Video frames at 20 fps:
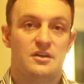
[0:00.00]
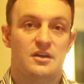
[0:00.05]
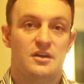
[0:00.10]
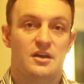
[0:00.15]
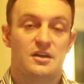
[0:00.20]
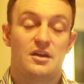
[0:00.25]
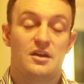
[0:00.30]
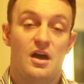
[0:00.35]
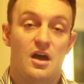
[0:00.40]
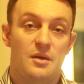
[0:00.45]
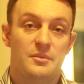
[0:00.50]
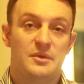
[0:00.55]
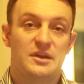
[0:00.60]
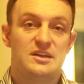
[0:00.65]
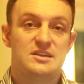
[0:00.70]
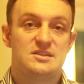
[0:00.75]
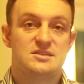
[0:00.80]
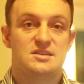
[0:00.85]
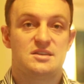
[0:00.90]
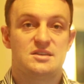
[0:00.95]
and
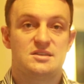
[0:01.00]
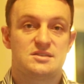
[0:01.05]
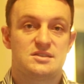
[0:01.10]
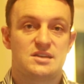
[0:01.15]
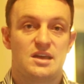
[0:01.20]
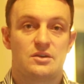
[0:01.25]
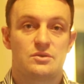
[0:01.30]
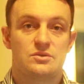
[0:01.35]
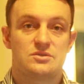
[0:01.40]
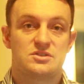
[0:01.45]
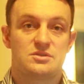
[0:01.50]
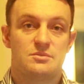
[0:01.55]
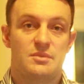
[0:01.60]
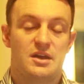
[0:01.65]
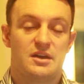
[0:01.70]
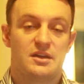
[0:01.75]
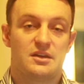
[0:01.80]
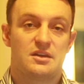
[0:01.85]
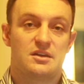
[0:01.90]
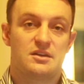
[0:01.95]
commonly seen
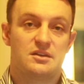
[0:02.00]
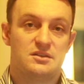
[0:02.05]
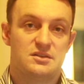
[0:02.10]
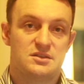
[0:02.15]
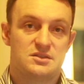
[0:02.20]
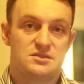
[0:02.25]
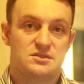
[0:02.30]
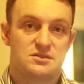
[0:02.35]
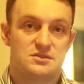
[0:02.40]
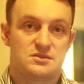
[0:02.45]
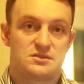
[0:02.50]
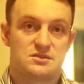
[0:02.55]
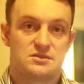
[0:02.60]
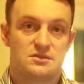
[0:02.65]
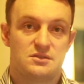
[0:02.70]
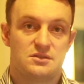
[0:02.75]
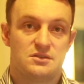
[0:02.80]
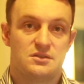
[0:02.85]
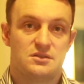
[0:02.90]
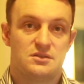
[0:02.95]
psychosomatic conditions,
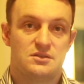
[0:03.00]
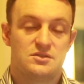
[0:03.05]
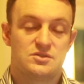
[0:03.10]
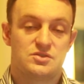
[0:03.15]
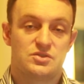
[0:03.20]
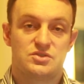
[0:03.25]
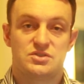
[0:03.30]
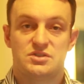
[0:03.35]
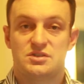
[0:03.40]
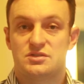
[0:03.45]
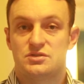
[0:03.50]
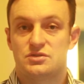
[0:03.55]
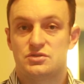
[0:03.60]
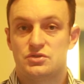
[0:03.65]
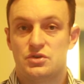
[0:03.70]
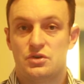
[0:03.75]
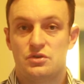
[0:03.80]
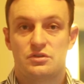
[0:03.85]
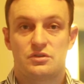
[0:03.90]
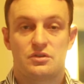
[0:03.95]
such as
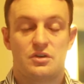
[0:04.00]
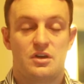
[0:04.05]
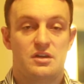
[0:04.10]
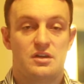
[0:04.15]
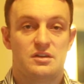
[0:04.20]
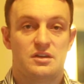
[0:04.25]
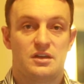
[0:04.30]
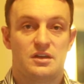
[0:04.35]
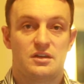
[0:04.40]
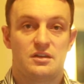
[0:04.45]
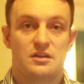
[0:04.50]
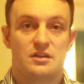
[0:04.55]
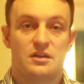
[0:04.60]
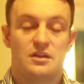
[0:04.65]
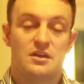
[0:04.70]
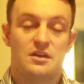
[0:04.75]
tooth grinding,